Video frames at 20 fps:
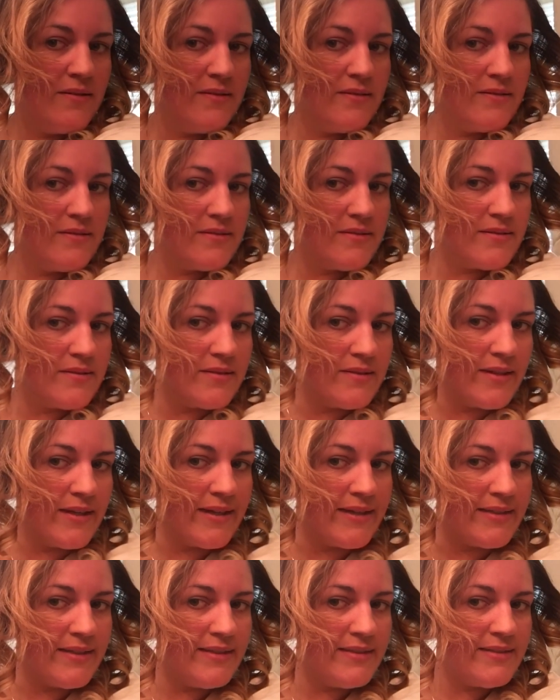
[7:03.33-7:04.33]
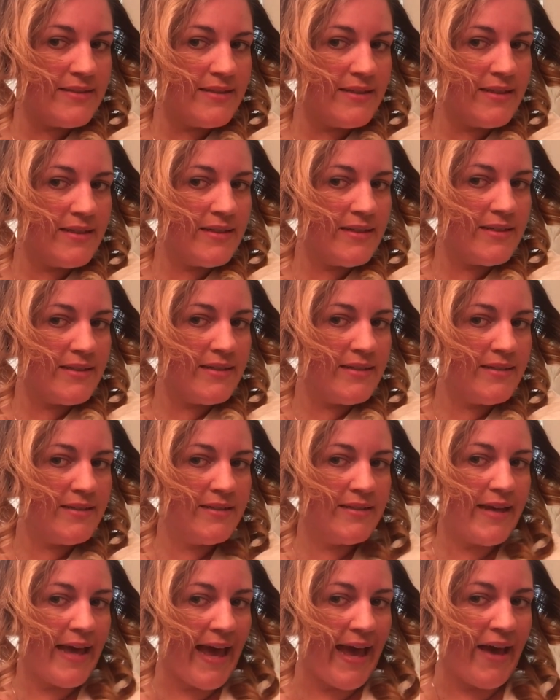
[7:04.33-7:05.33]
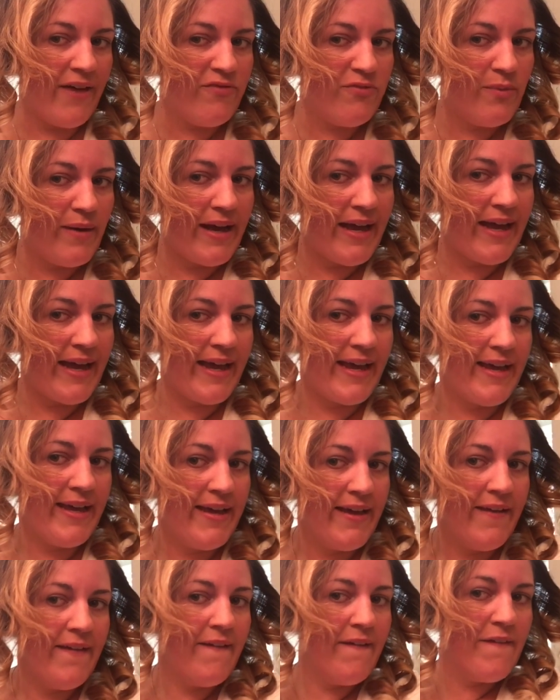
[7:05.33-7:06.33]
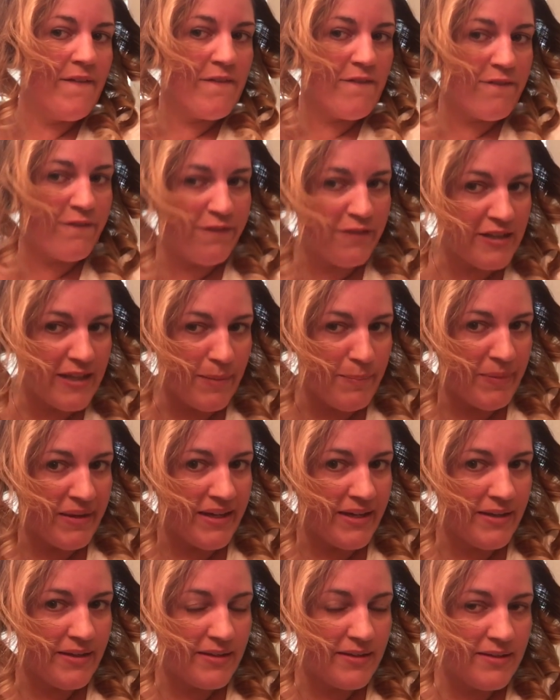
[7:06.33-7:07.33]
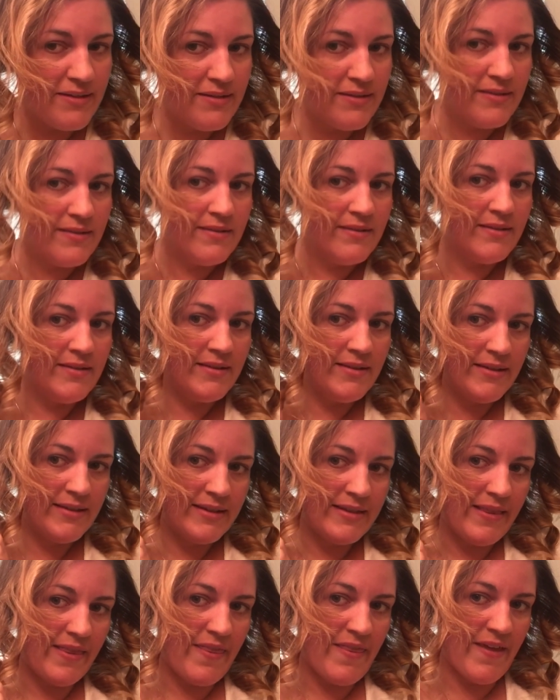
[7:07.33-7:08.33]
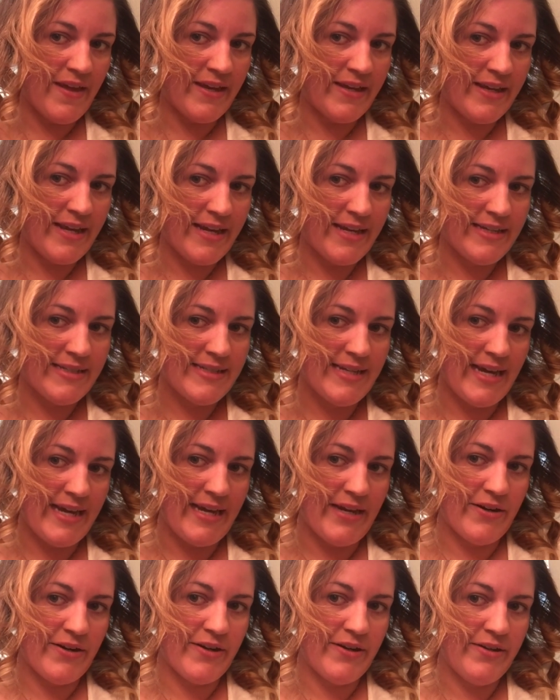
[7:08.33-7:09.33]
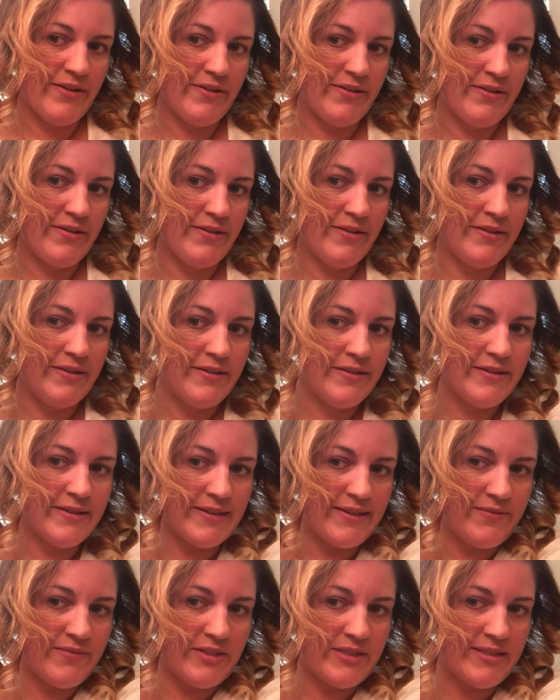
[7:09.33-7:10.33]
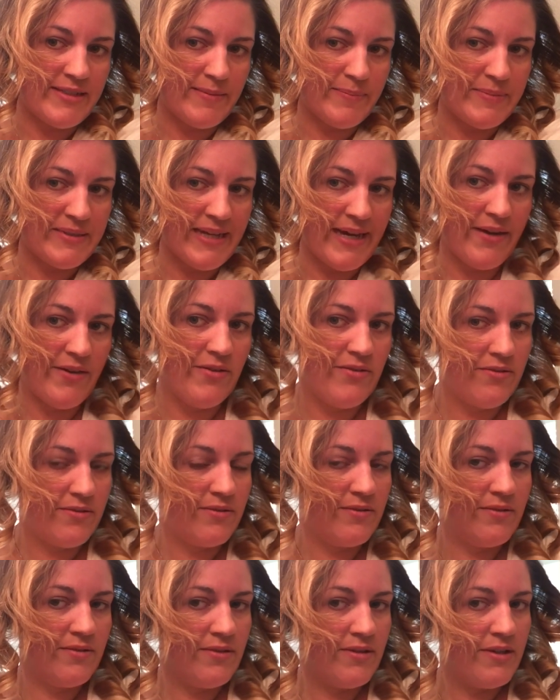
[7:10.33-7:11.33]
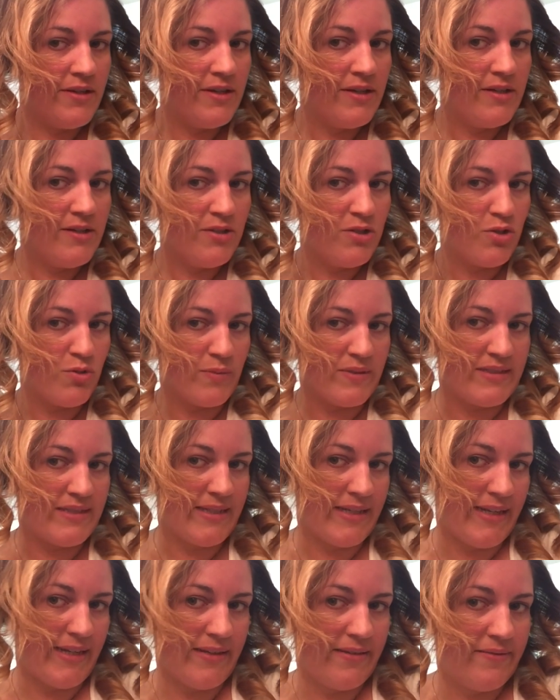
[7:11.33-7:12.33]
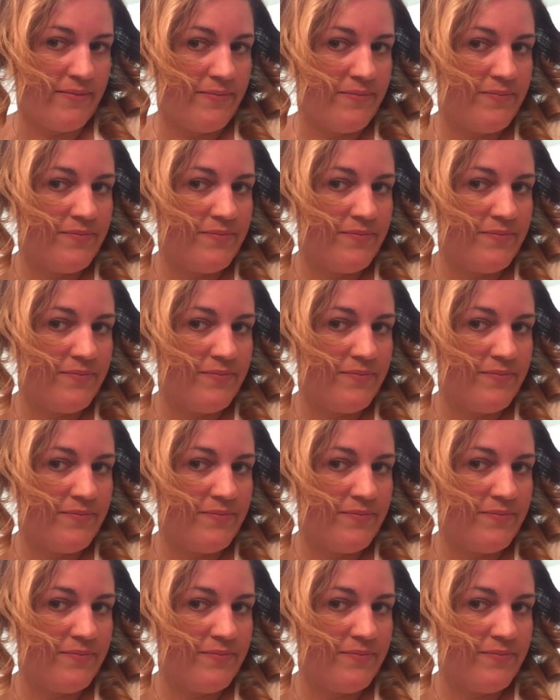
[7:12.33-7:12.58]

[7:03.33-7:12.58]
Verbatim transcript: Slide this in, halfway, flip it, then get it tighter, leave the tips out, twist it in.